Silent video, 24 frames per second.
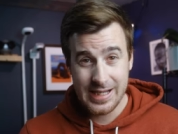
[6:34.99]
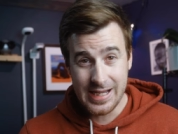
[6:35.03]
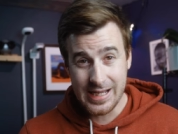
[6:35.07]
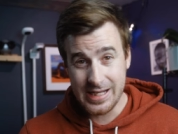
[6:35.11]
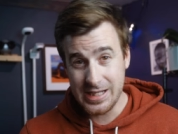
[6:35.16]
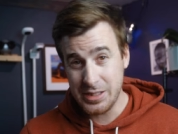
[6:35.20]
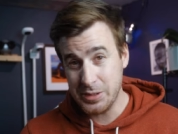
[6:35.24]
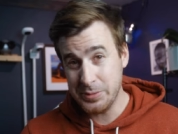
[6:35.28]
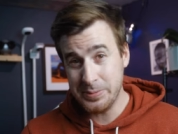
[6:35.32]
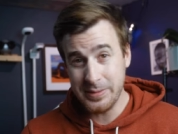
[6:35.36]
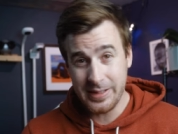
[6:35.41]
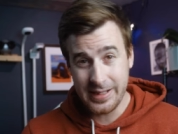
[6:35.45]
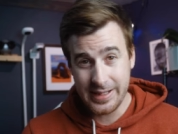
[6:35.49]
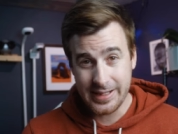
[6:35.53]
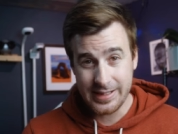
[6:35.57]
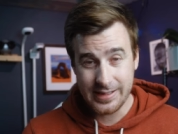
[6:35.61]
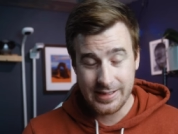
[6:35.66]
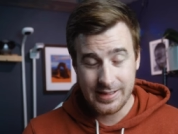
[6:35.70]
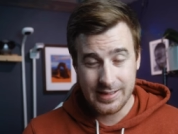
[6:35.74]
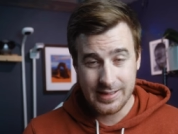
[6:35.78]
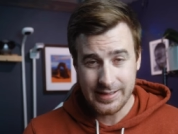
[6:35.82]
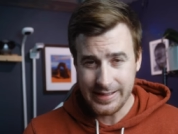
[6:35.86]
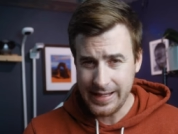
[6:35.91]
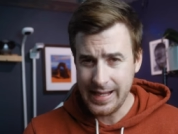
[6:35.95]
And he'd be
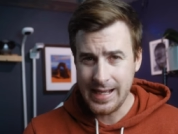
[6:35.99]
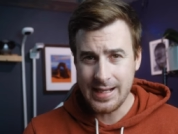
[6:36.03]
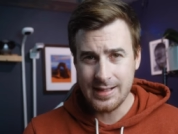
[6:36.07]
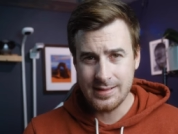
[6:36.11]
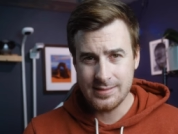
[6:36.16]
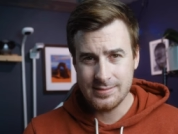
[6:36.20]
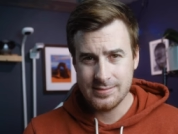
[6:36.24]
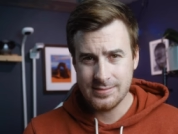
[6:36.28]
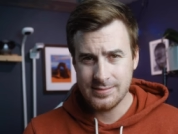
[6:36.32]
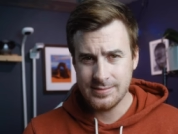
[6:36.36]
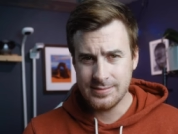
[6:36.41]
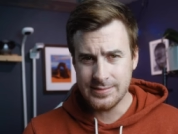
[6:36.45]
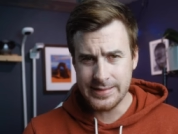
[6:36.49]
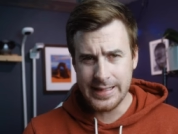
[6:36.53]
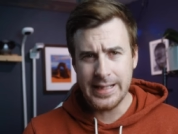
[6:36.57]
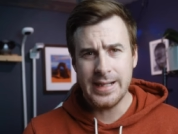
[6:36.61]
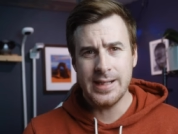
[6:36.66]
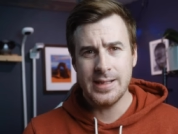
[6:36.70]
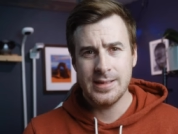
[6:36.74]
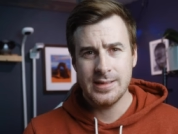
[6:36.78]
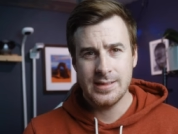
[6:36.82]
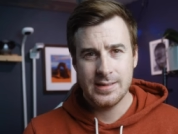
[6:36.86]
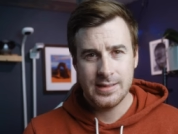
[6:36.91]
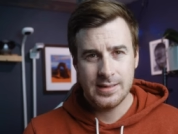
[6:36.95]
like, yeah,
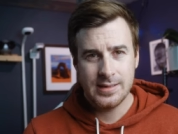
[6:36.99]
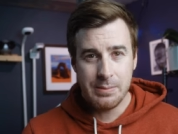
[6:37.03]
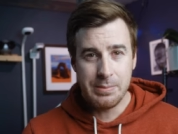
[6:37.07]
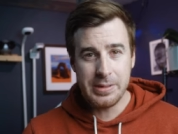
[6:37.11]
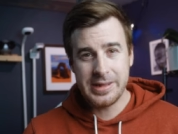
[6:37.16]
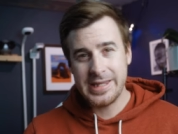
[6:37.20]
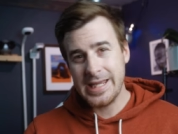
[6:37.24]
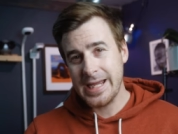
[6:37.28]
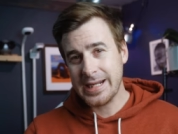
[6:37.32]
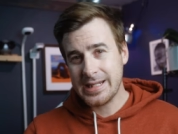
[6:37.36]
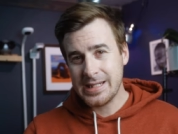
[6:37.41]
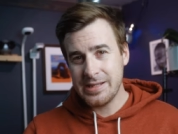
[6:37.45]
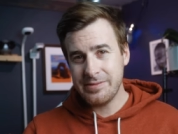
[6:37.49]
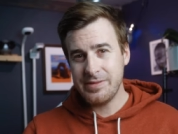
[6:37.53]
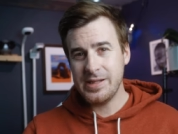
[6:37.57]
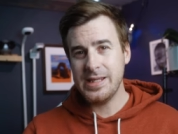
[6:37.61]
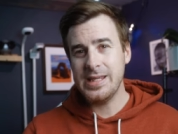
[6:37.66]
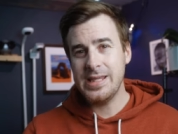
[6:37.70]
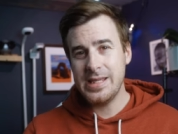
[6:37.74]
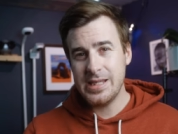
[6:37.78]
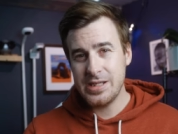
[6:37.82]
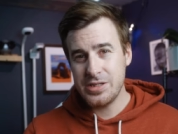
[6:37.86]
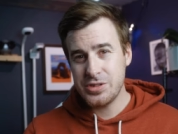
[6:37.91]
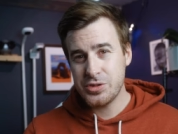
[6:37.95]
duh. But the
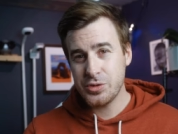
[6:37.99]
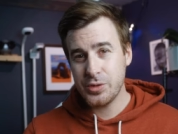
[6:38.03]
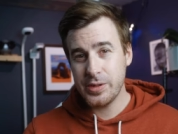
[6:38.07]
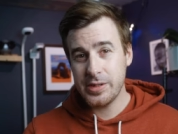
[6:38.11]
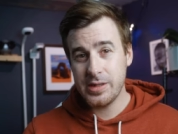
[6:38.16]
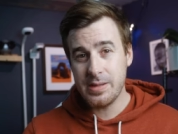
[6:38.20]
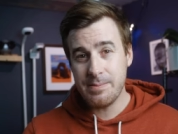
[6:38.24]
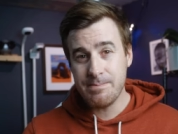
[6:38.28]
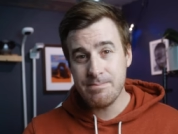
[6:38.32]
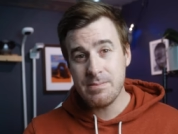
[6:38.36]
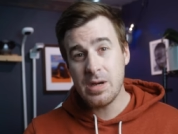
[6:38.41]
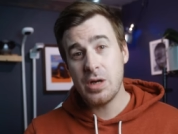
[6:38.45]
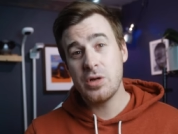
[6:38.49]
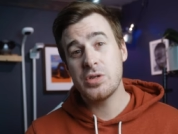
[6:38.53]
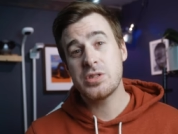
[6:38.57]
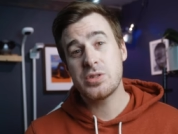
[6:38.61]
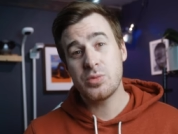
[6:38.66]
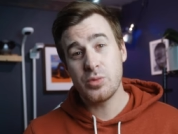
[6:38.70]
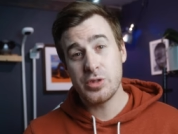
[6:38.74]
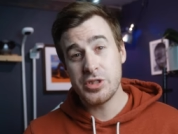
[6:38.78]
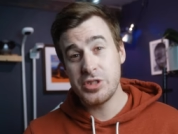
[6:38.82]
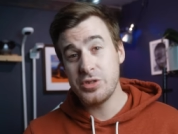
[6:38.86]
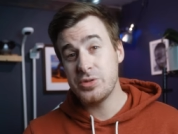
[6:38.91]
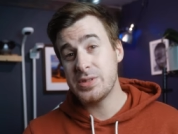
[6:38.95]
activity he enjoyed the
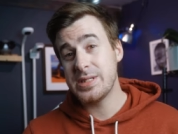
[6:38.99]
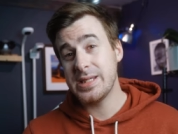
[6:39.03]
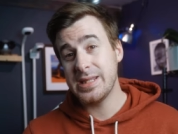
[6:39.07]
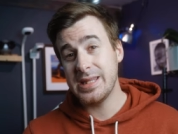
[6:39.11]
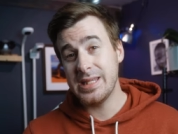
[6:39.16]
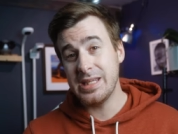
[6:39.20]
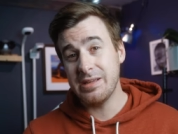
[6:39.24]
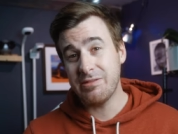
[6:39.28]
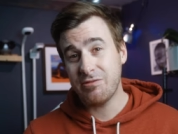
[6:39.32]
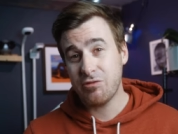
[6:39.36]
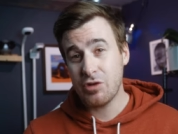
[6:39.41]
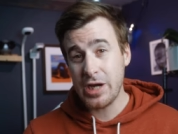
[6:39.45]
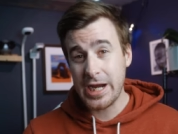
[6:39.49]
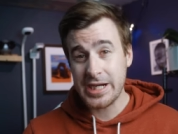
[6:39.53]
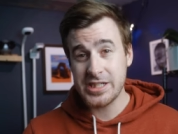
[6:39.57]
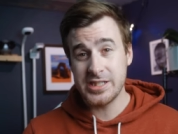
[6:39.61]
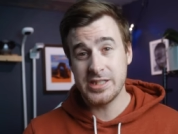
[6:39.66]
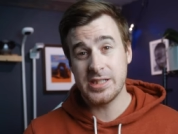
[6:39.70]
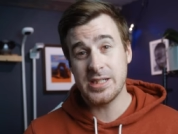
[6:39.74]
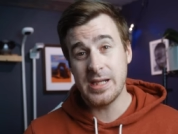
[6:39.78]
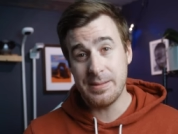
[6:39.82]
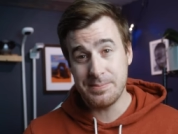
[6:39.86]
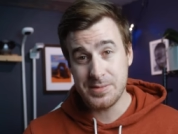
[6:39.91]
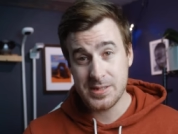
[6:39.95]
most was using the
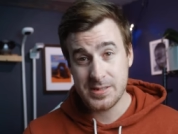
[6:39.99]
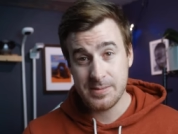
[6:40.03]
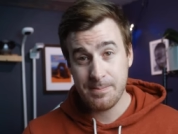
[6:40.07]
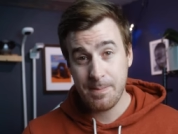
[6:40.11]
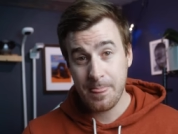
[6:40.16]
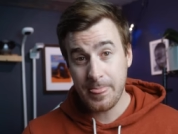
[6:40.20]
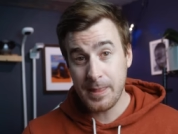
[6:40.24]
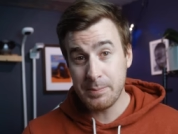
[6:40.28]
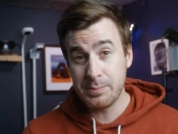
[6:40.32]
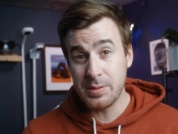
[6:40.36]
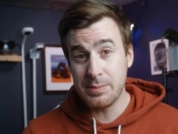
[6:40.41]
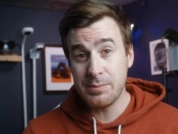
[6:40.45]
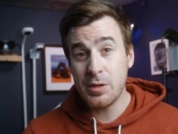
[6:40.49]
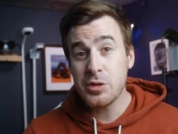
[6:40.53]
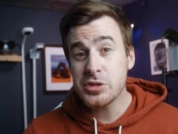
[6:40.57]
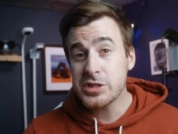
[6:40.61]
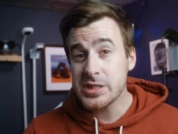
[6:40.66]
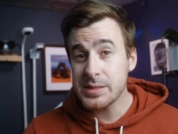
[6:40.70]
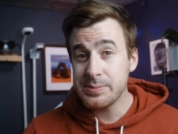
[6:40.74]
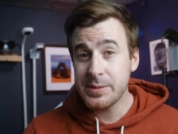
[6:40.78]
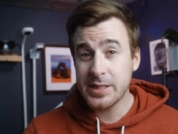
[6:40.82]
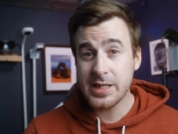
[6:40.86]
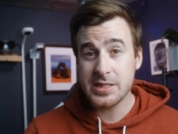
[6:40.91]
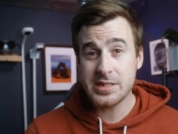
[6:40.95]
fraction cups, but
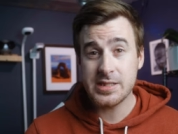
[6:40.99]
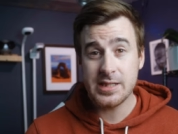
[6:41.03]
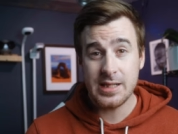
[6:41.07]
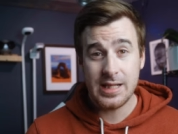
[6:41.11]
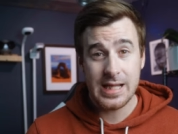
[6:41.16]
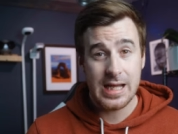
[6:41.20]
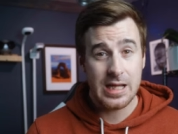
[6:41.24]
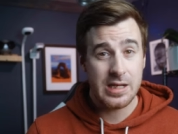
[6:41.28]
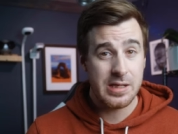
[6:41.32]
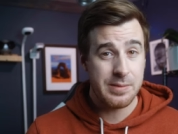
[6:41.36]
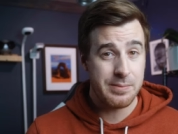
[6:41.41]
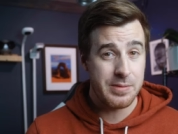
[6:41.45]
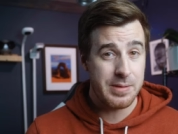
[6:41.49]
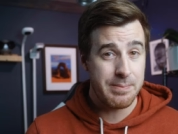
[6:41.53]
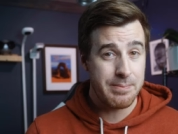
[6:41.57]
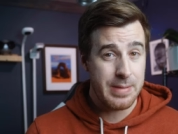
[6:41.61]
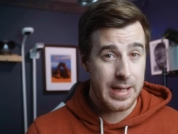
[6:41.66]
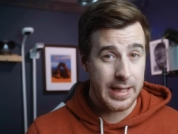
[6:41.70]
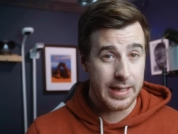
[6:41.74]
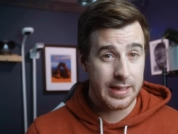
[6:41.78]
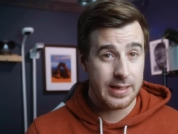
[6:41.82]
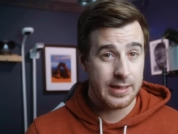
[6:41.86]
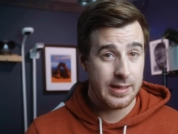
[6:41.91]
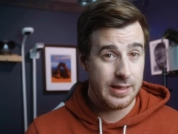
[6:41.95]
mostly because it allowed him to
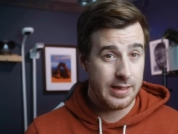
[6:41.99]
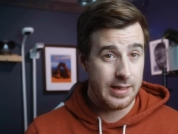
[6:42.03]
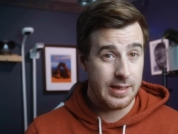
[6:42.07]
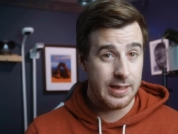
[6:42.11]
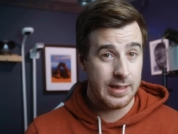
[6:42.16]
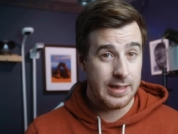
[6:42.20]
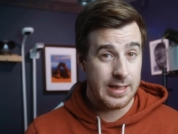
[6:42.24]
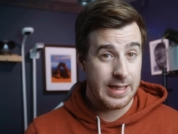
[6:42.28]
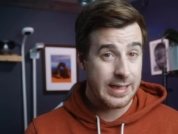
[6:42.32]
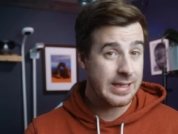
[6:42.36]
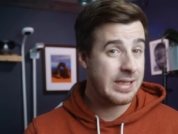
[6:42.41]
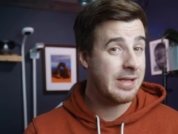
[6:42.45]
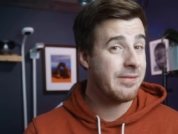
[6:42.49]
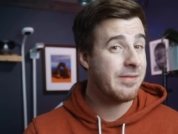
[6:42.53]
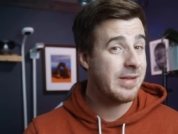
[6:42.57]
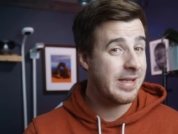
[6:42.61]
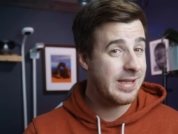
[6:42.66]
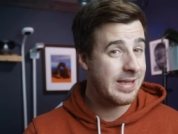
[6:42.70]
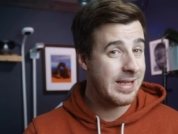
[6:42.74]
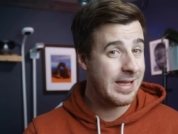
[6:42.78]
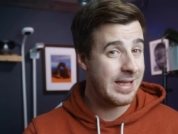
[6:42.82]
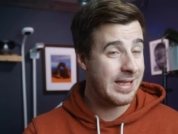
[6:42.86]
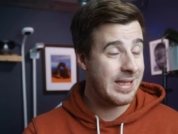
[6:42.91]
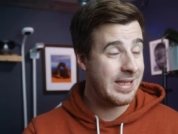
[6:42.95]
bake, an
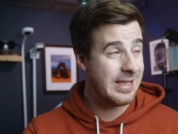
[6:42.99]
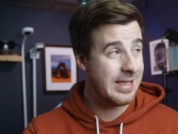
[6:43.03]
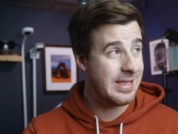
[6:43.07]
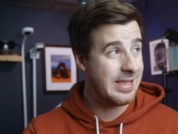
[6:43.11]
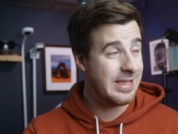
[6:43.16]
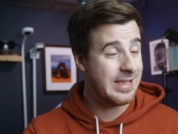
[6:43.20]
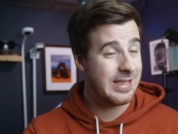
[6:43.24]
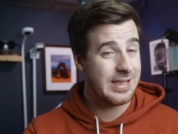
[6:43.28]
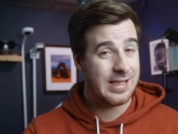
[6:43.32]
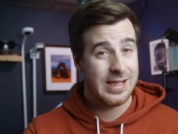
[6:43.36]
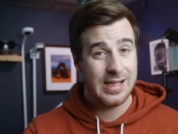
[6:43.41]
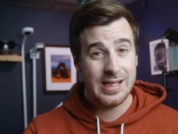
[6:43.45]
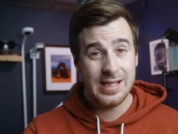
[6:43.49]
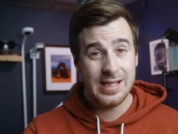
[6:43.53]
activity that he